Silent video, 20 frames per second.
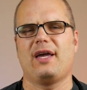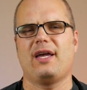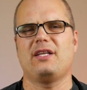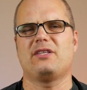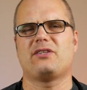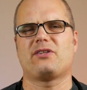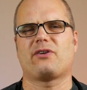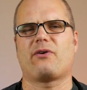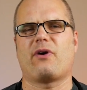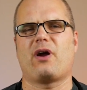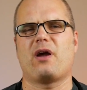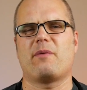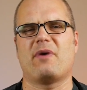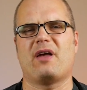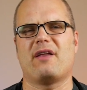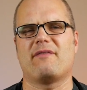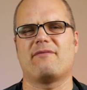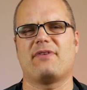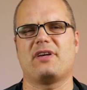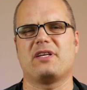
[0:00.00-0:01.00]
Instagram,
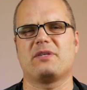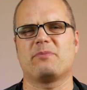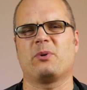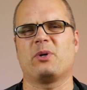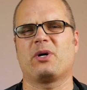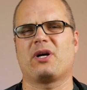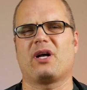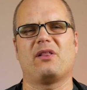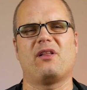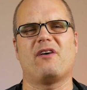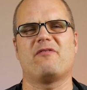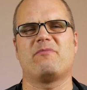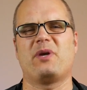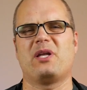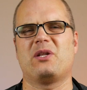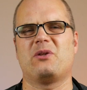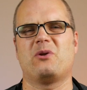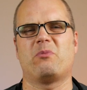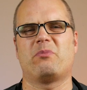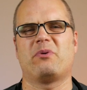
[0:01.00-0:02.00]
and Facebook. I love
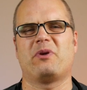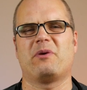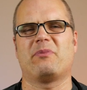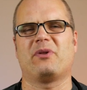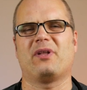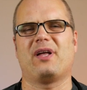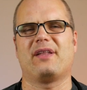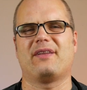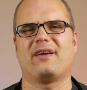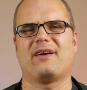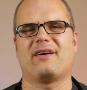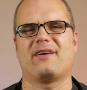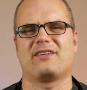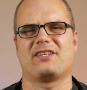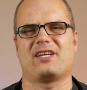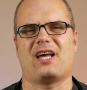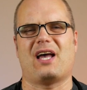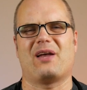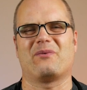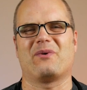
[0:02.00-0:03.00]
meeting new people on there and
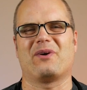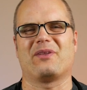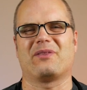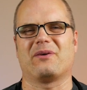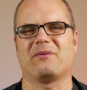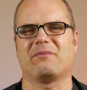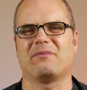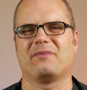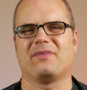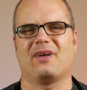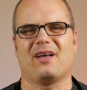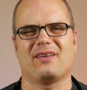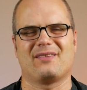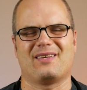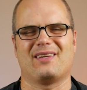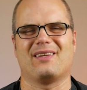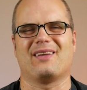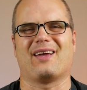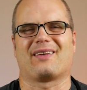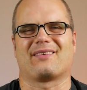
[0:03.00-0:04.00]
chatting with them. I'll
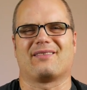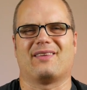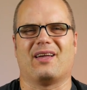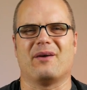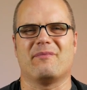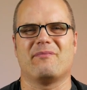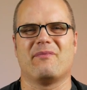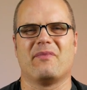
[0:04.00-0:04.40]
see you next time.